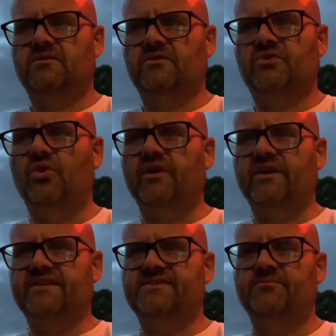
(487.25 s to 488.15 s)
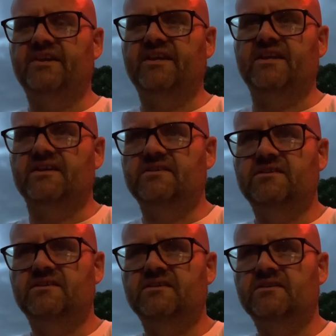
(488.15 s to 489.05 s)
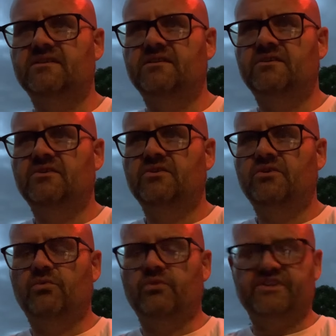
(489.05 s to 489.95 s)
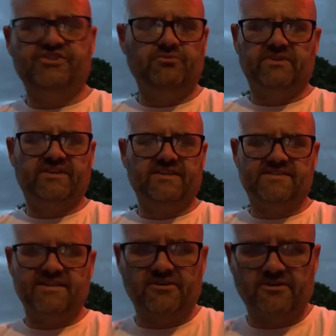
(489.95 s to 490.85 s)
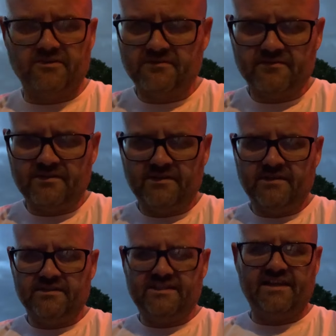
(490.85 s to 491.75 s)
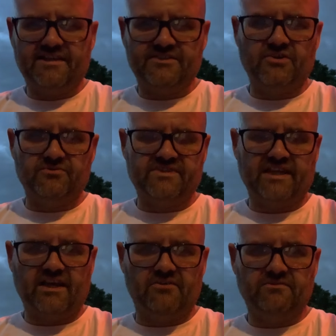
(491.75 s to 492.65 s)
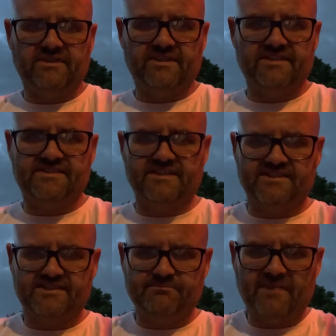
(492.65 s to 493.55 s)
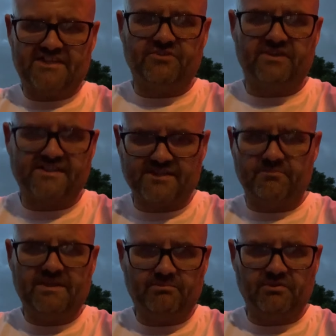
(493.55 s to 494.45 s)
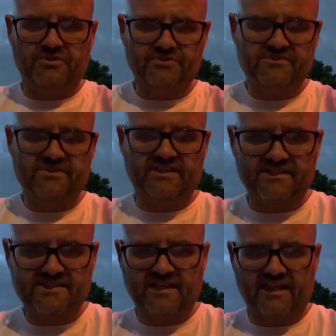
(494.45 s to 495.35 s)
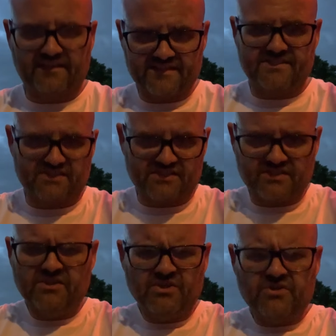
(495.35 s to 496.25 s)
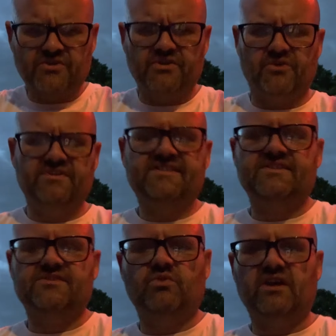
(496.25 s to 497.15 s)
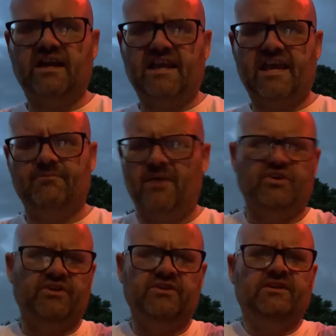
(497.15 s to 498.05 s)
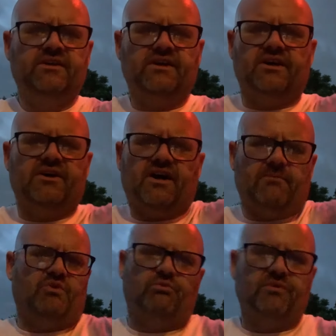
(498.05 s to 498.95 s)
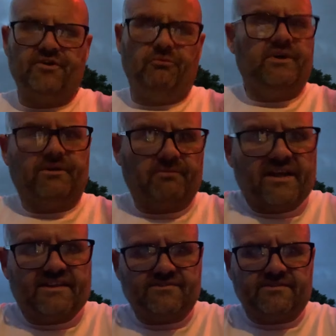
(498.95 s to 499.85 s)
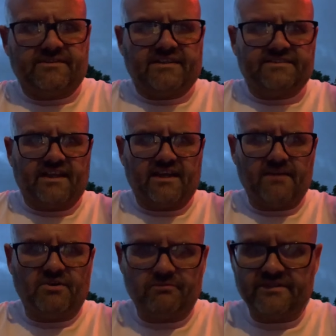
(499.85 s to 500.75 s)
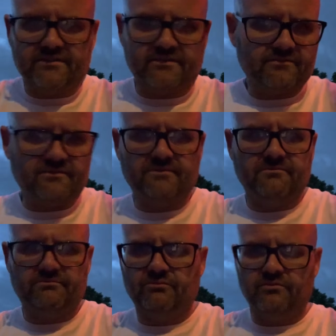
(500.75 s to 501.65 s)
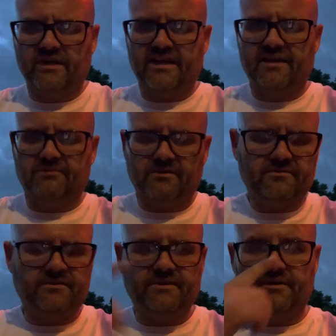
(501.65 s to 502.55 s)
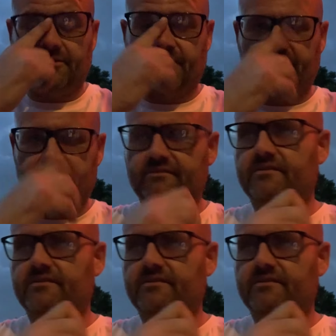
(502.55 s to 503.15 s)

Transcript: going to be what you would consider 10 toes down. These metrics that people are using to say this is, you know, this is what I am. I'm a real one, right? That's what they say. I'm a real whatever. You know what I mean?